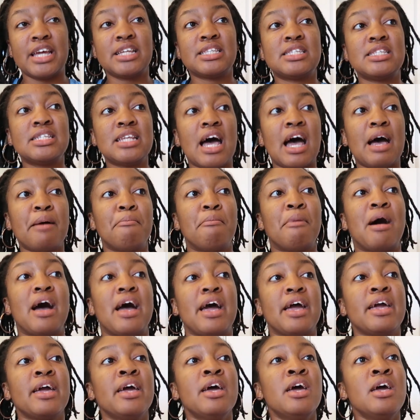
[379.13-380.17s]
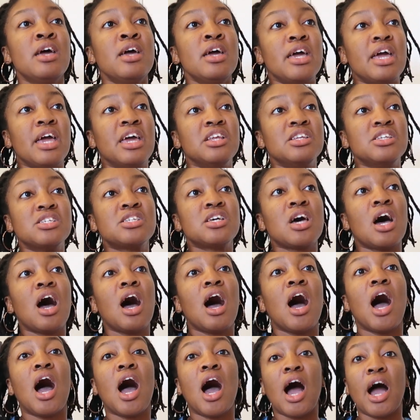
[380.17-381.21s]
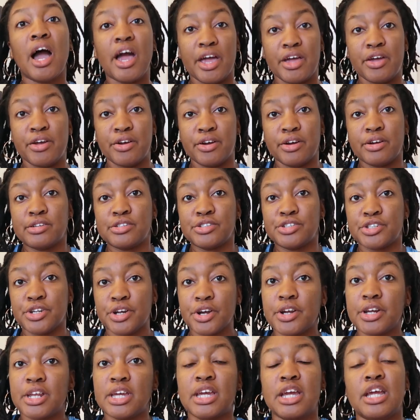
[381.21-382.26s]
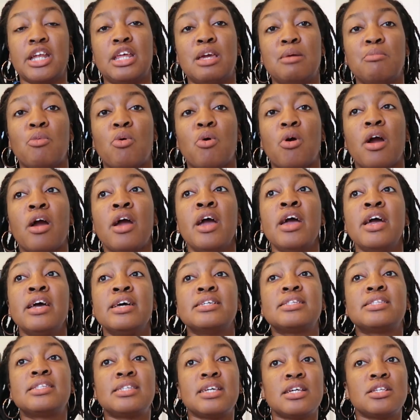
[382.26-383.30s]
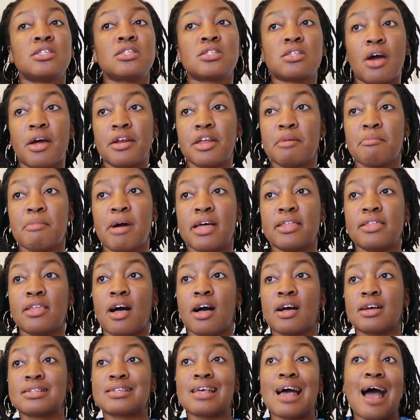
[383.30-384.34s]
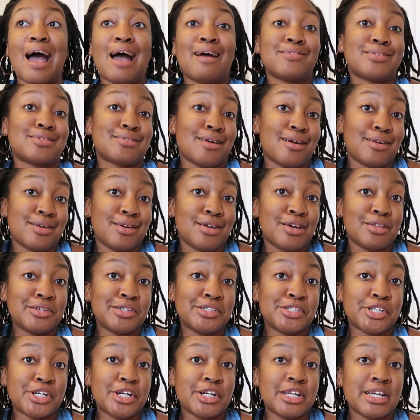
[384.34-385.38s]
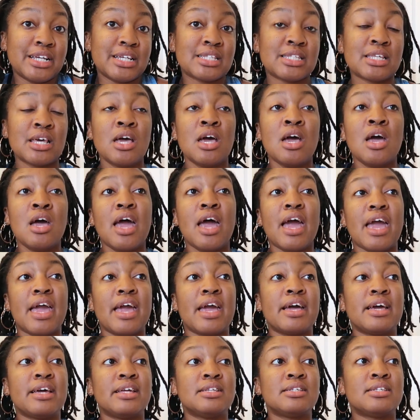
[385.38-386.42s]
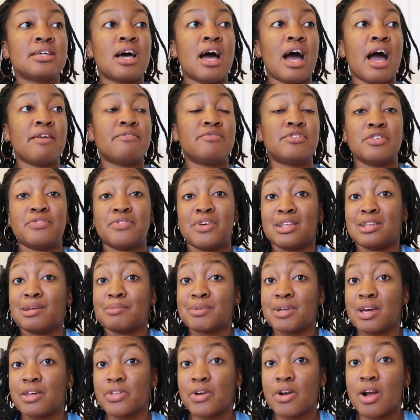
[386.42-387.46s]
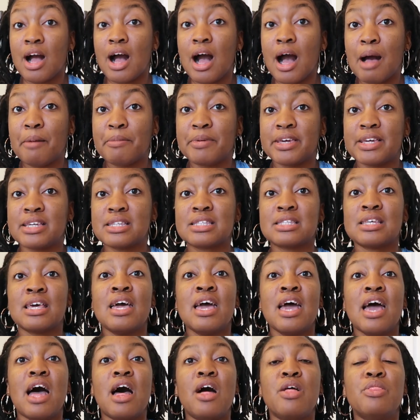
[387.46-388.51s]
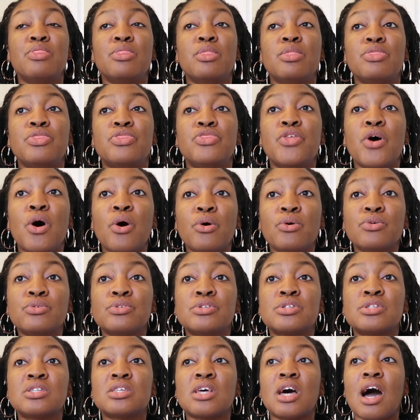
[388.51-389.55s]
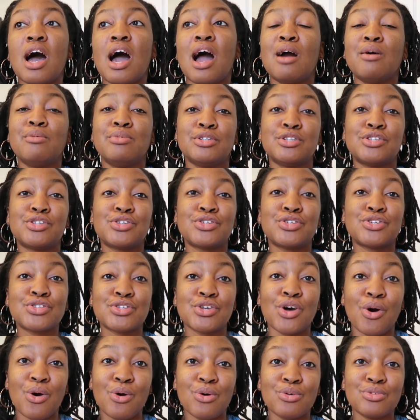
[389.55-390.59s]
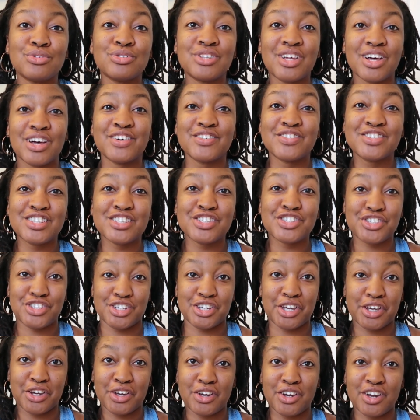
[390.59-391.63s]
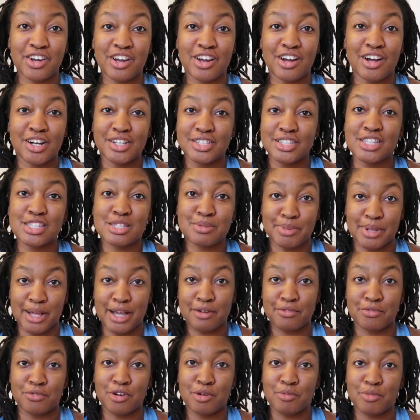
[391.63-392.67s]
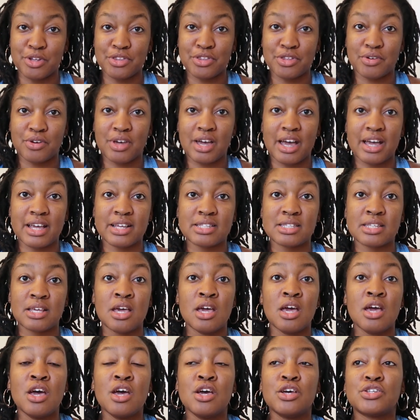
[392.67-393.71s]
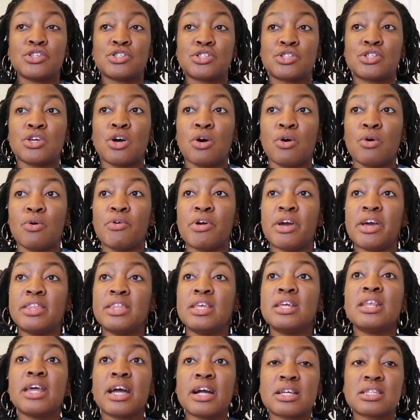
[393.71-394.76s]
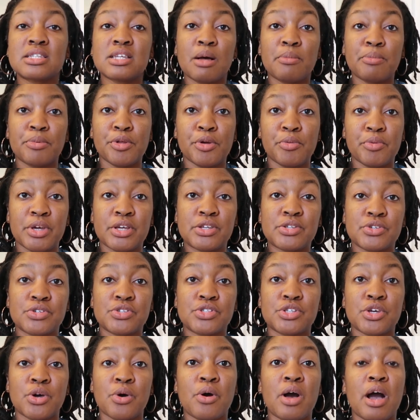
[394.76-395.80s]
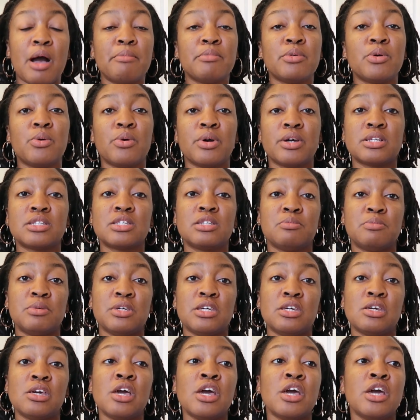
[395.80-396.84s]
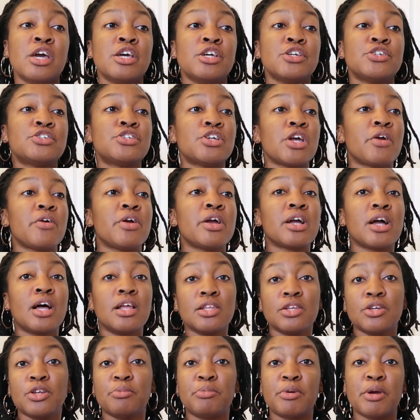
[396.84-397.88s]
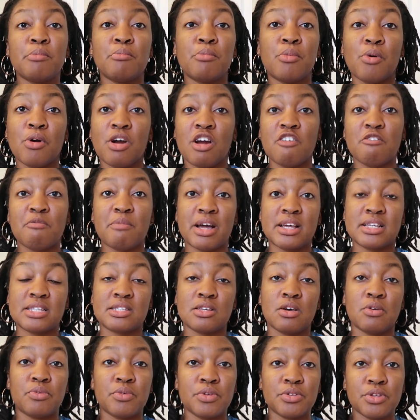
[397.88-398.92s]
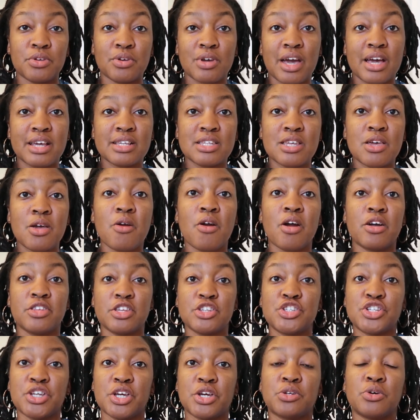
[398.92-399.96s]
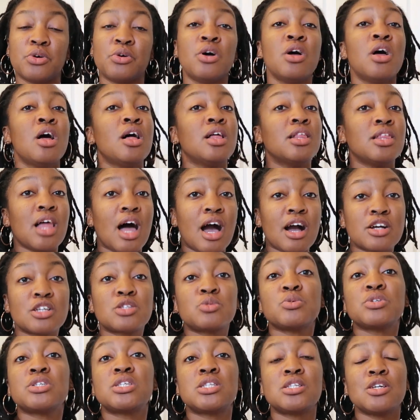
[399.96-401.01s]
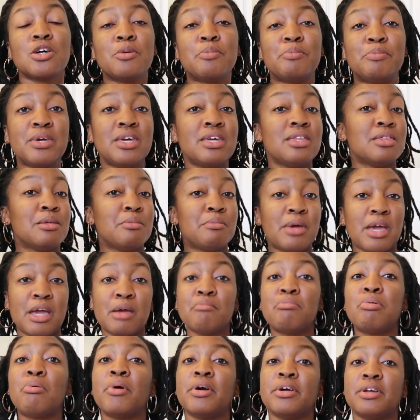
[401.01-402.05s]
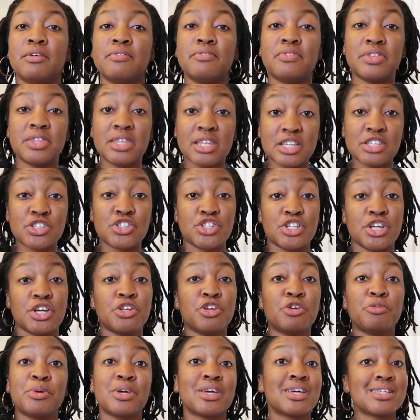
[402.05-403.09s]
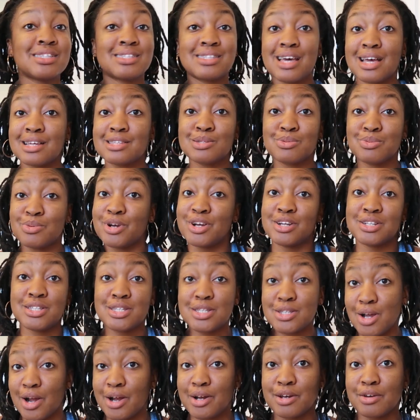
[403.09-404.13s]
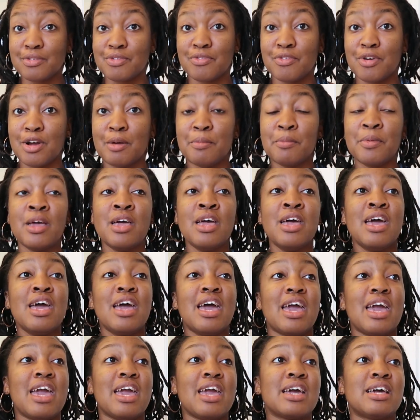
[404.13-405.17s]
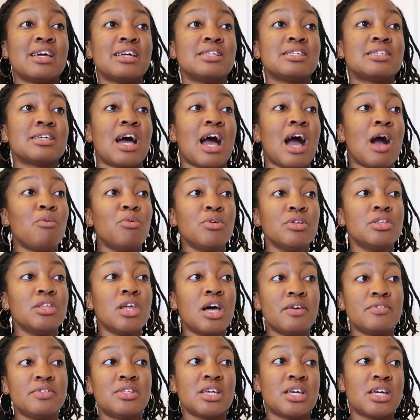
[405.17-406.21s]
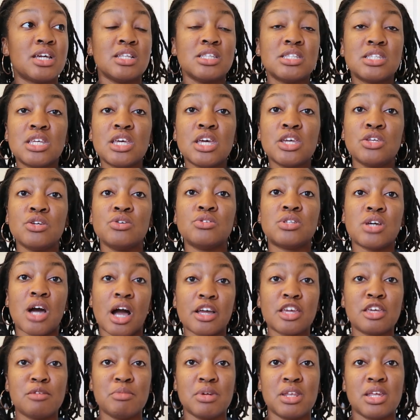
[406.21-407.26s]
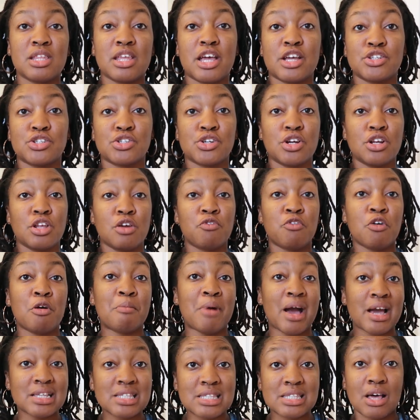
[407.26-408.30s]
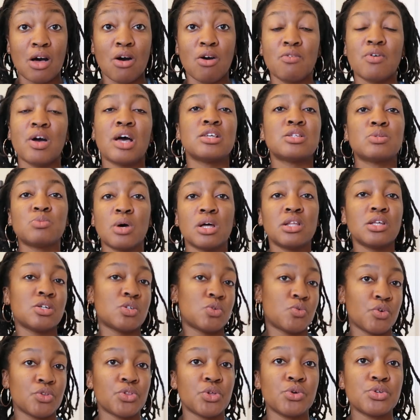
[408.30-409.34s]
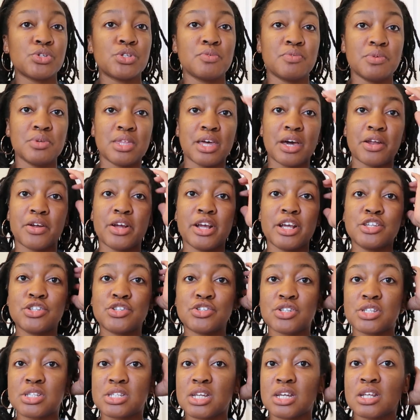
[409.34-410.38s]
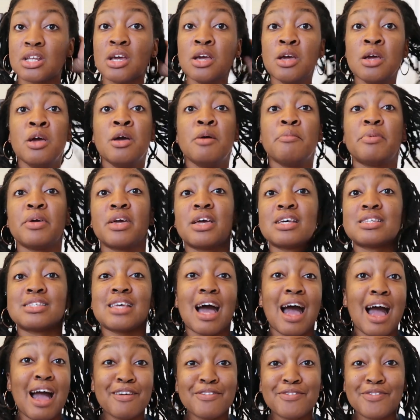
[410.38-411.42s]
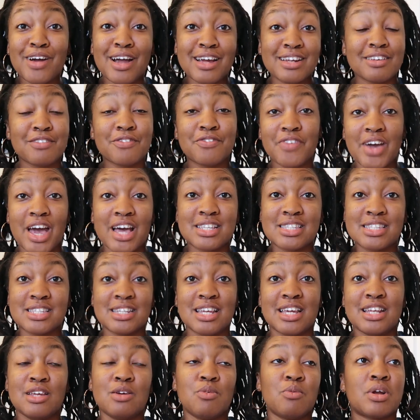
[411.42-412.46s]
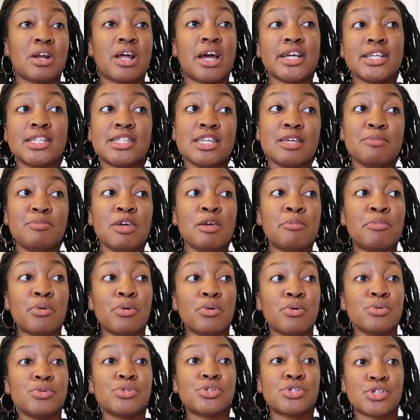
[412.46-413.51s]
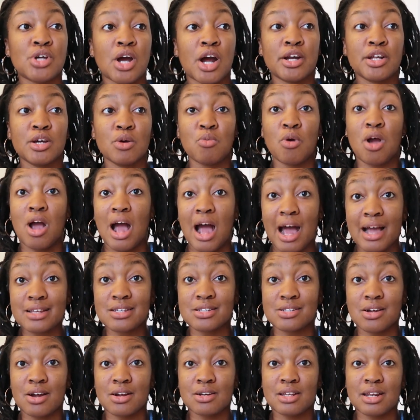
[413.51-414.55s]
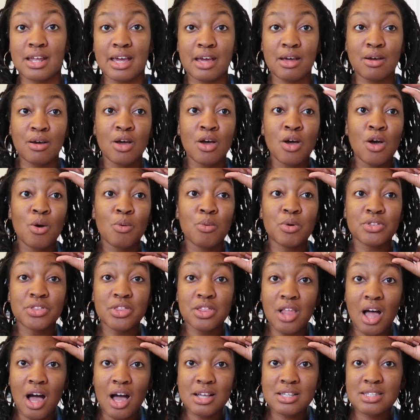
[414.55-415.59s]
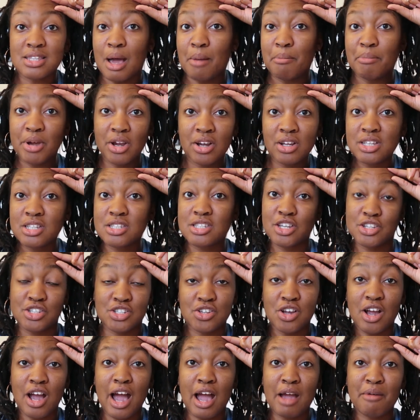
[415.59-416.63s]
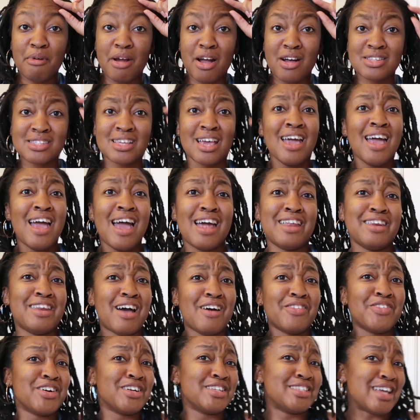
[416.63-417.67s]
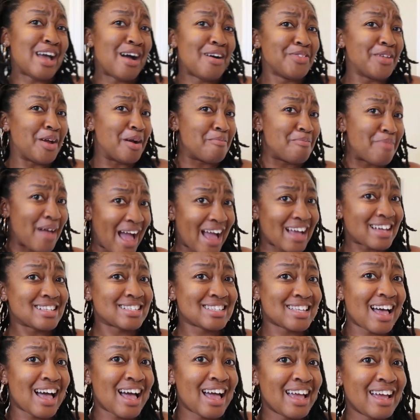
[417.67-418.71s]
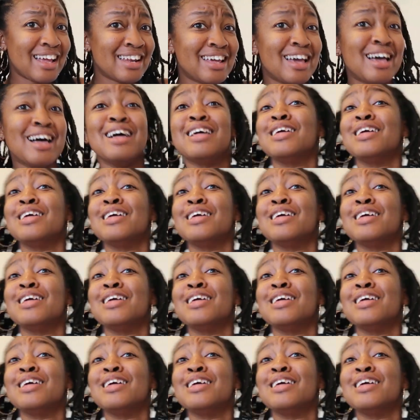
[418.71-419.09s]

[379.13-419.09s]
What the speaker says: It's not my entire journey anymore. Since starting my locks, I've started other journeys and I've developed other hobbies, and those I would so love to share on this platform with you guys. So in the next couple of weeks or so, I'm going to be sharing a little bit more of myself with you guys here on the channel. Locks will still be the main point of this channel because that's where it started from. And I would love to continue documenting that journey for myself, as well as for those of you that are interested, because I find it fascinating when I see people who started where I started at, with locks that barely touch their eyebrows, and now they're down their backside.